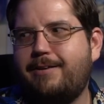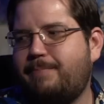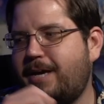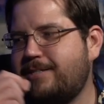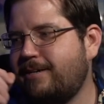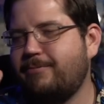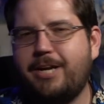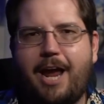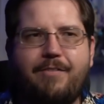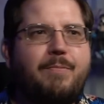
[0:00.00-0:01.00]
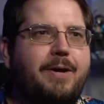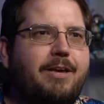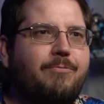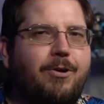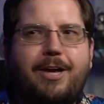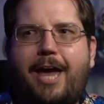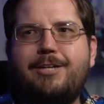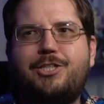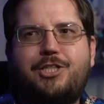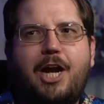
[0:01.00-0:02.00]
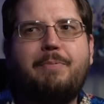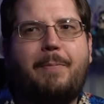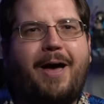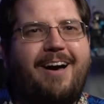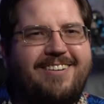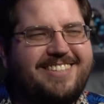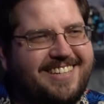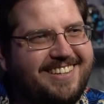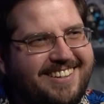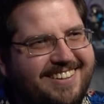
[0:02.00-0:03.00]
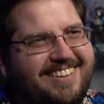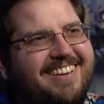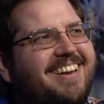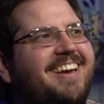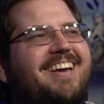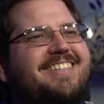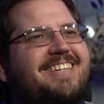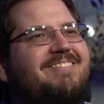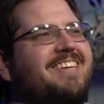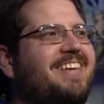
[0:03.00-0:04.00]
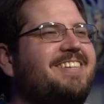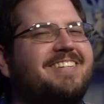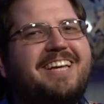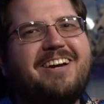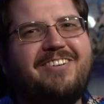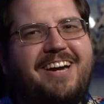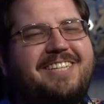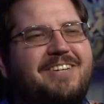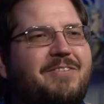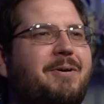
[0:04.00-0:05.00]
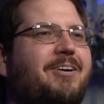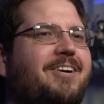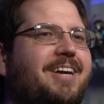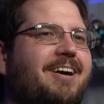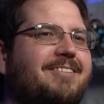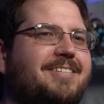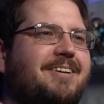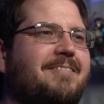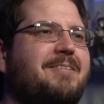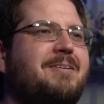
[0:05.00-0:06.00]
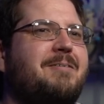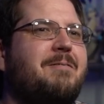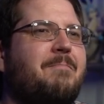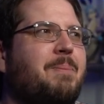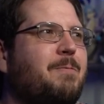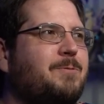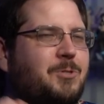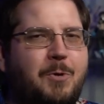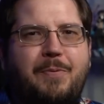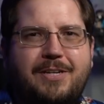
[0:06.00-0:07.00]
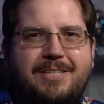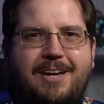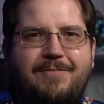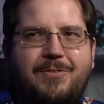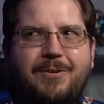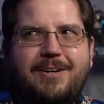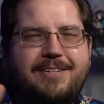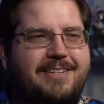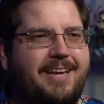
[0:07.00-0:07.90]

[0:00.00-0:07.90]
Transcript: Based on what everybody can't shut up about, it seems like things are going to get crazy from here on out. So super excited for it.